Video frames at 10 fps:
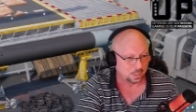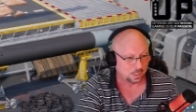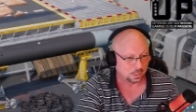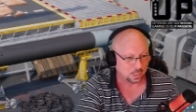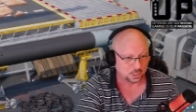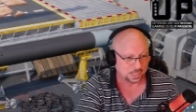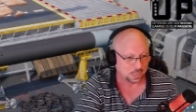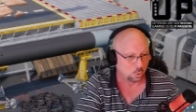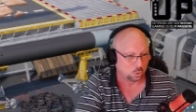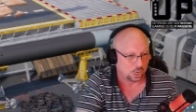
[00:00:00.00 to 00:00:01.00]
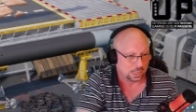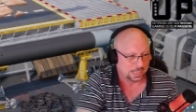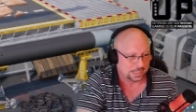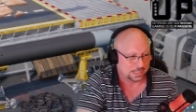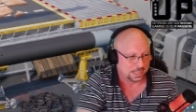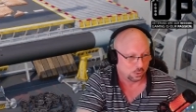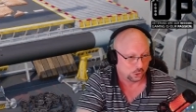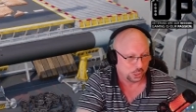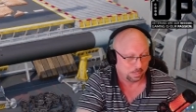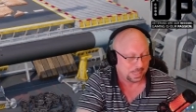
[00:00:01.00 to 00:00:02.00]
because I know we're not getting a steel
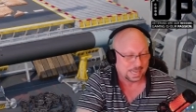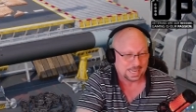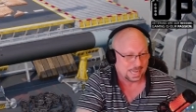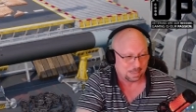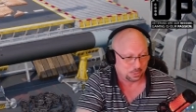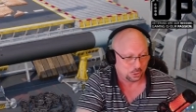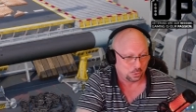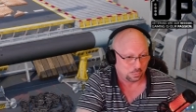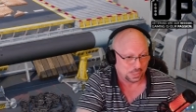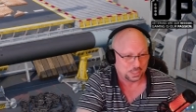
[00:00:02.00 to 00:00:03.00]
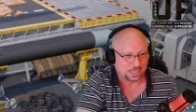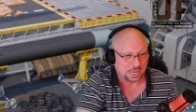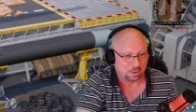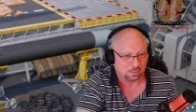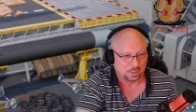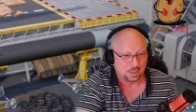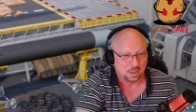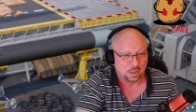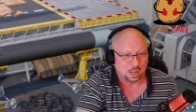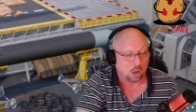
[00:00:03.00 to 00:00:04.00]
ship anytime soon on this account.
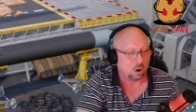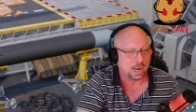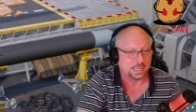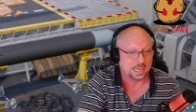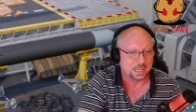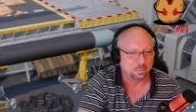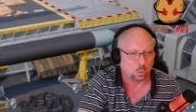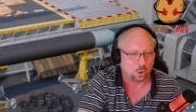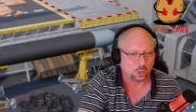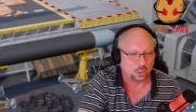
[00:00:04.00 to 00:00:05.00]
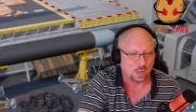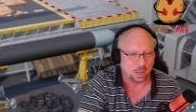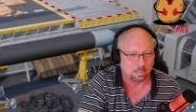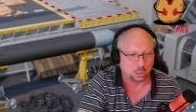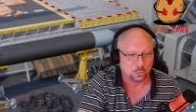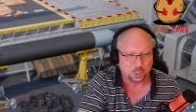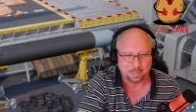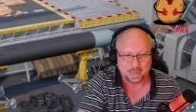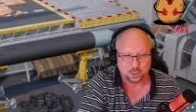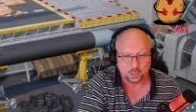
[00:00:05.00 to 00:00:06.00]
All right, 10 more blue
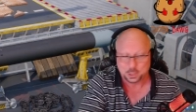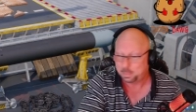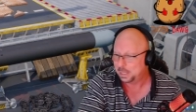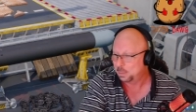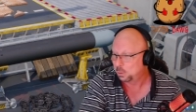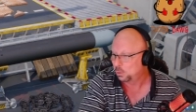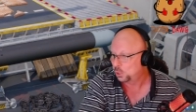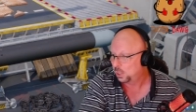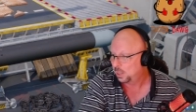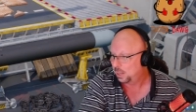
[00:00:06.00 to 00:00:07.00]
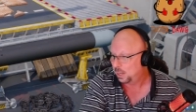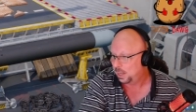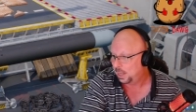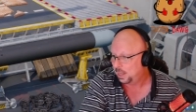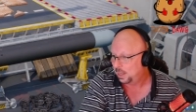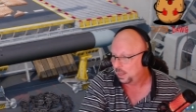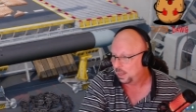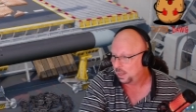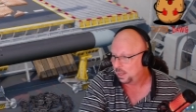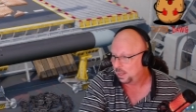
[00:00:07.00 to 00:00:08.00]
commander expendables.
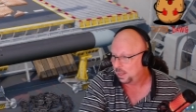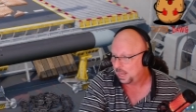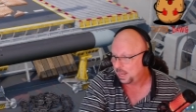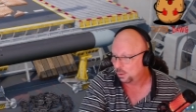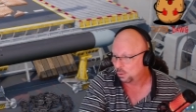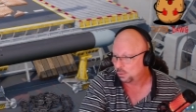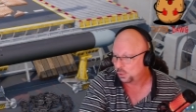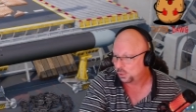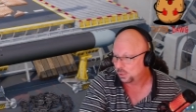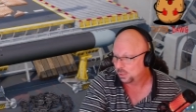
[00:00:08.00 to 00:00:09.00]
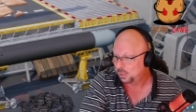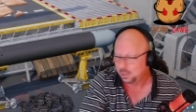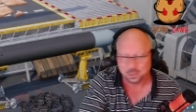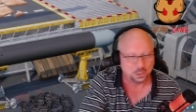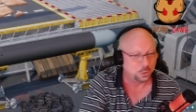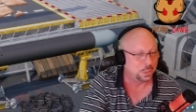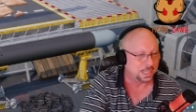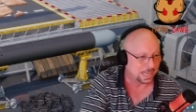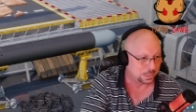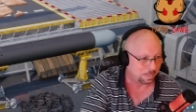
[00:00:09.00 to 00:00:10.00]
Hills to the
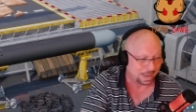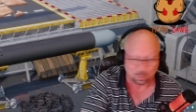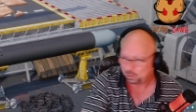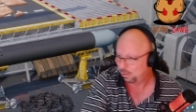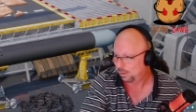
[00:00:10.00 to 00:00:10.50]
yes power.